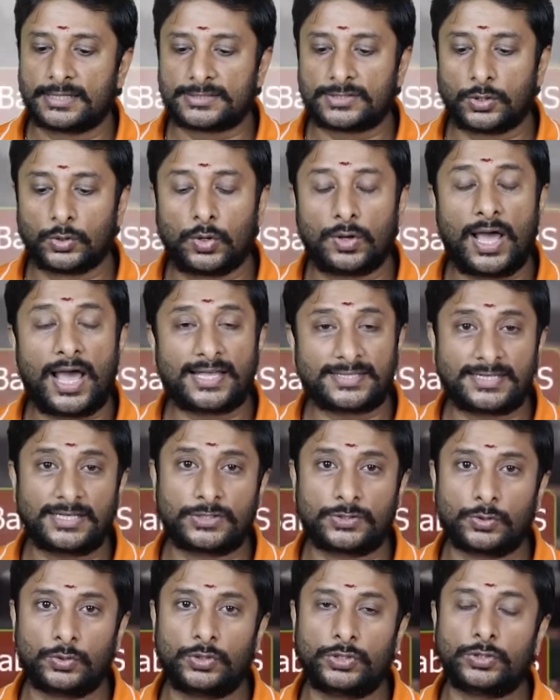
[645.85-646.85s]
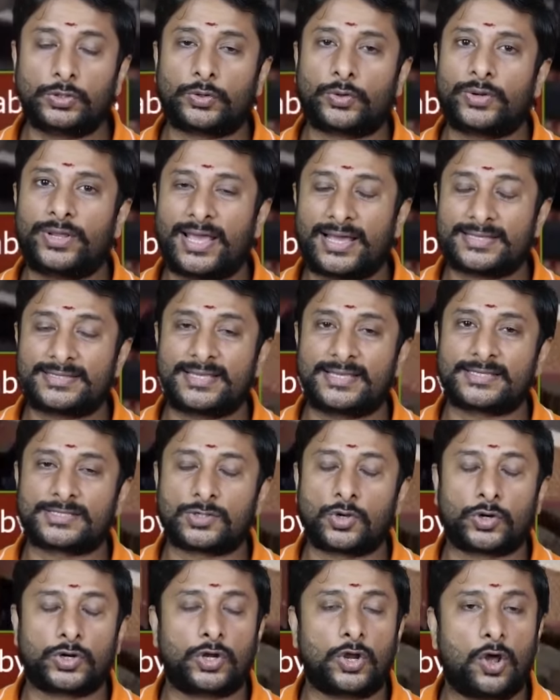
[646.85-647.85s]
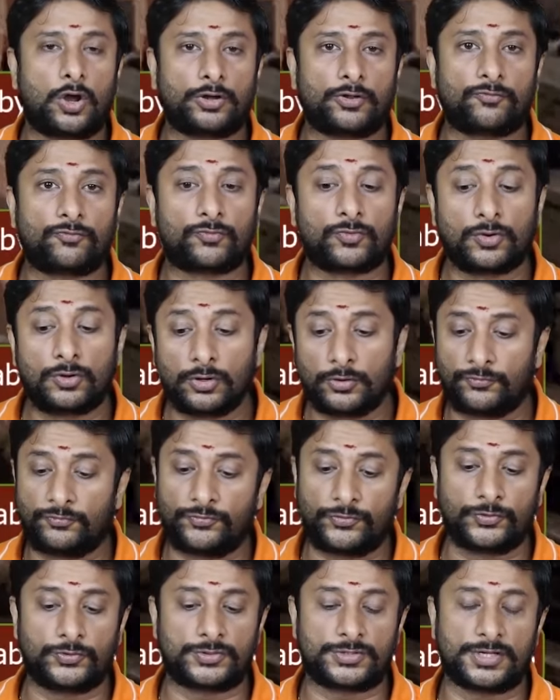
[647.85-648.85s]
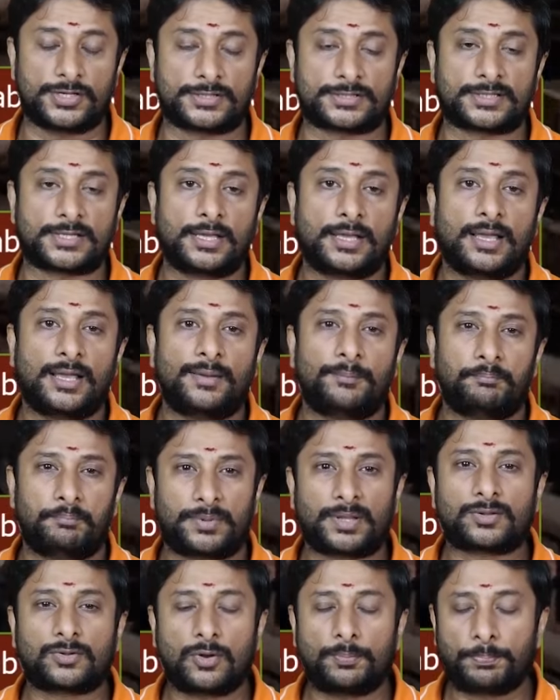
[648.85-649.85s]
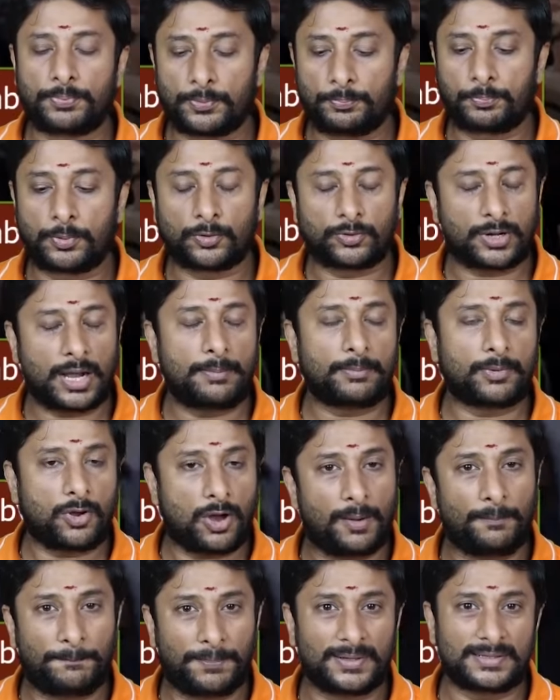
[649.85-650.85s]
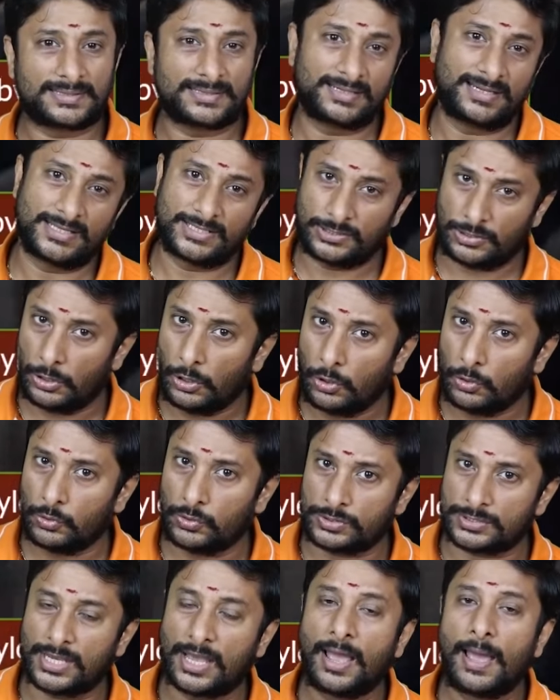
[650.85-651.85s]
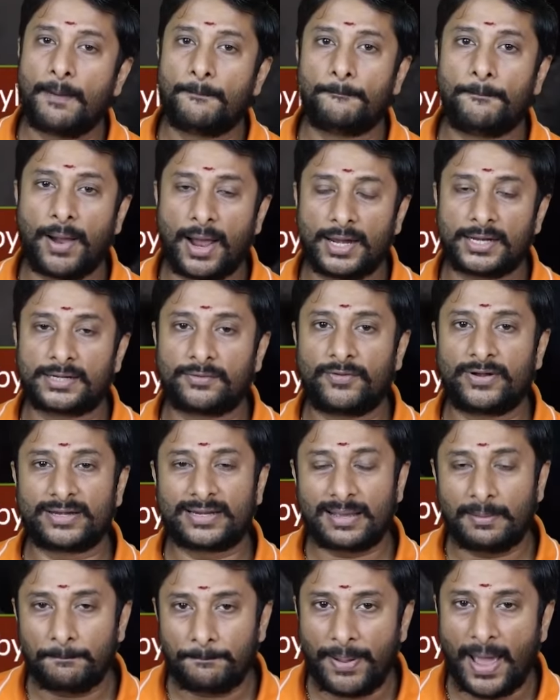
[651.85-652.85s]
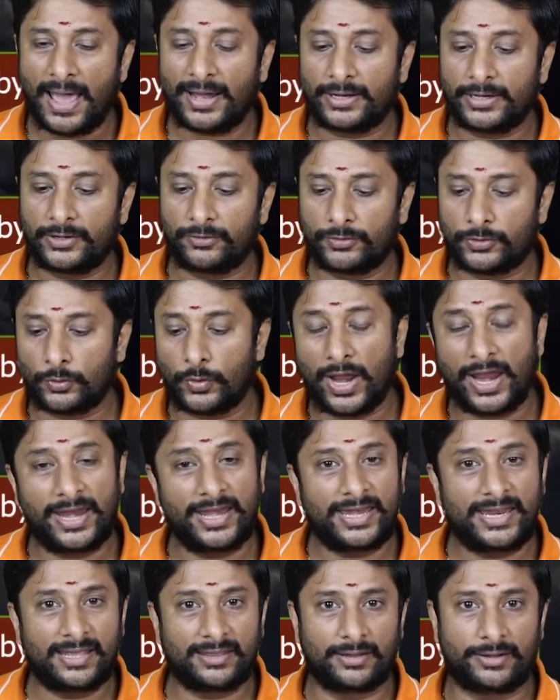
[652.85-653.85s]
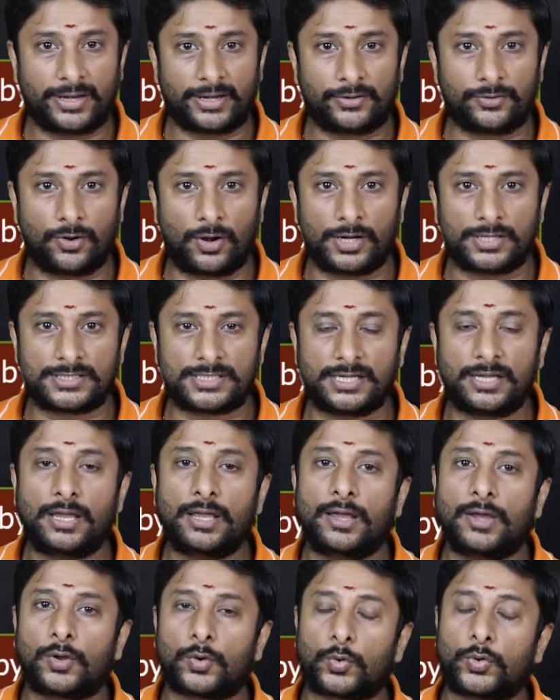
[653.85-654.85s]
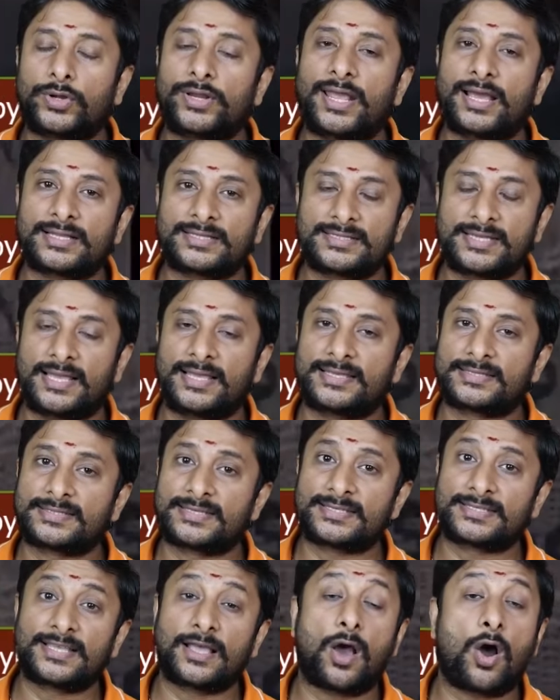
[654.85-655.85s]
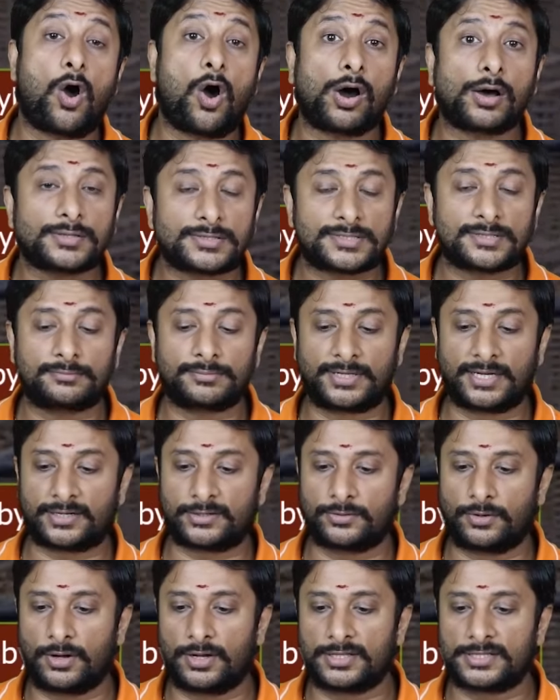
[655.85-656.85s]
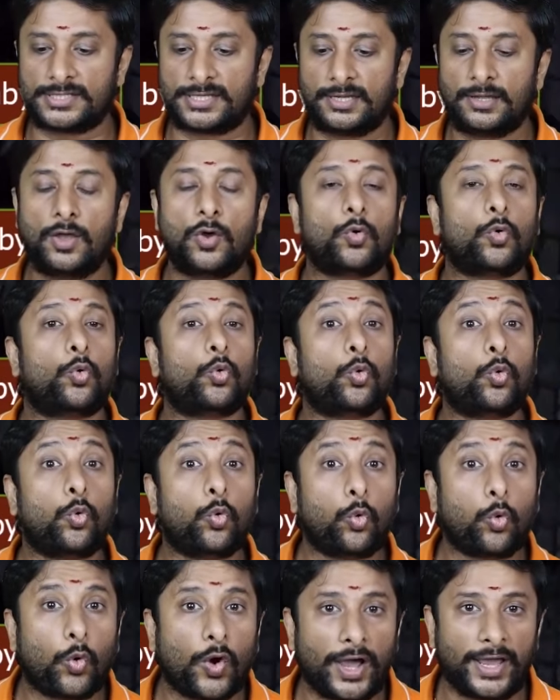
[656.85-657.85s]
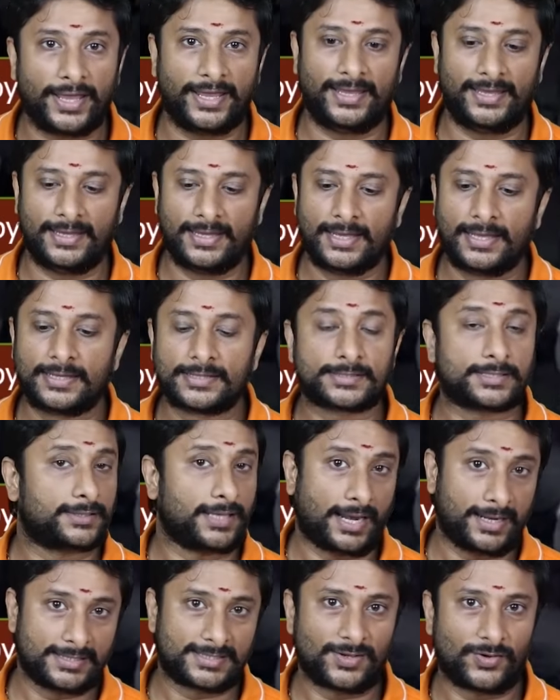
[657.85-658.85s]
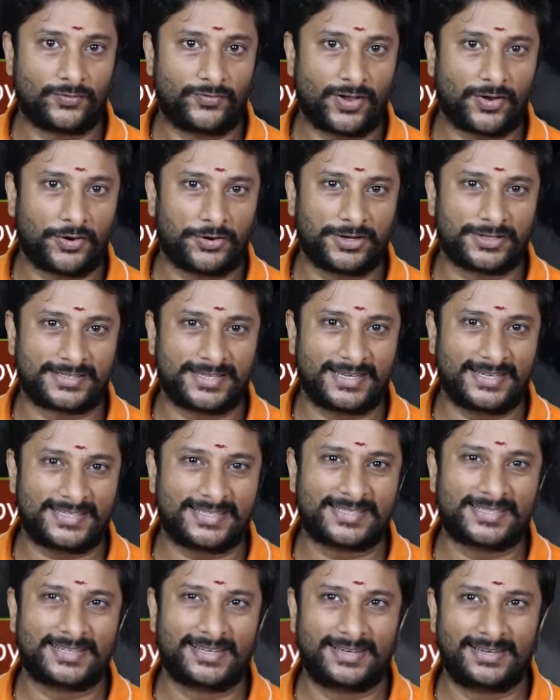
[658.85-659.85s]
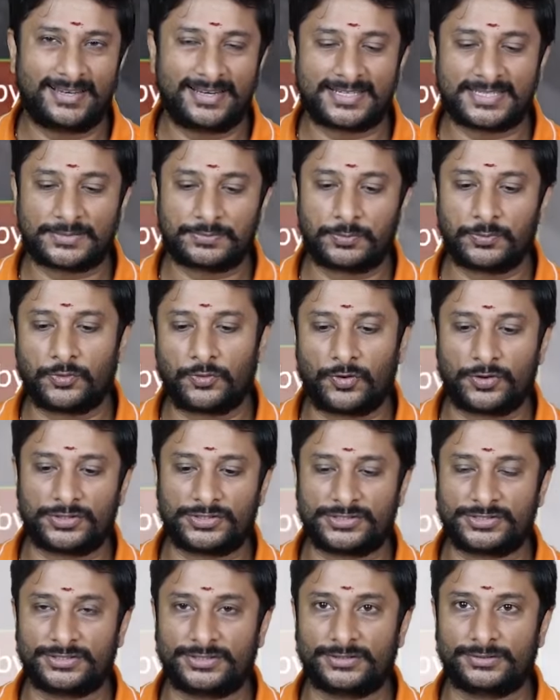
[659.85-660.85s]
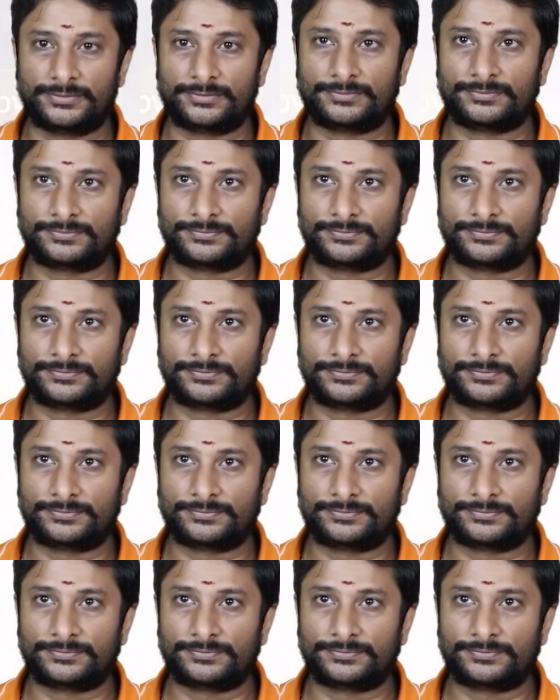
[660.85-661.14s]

So as I told you, React.Js got a lot of good features. The program complexity is huge, but when comparative to any other technology, React.Js is an awesome technology. Why? So that is how we are going to say it. Let's move on here.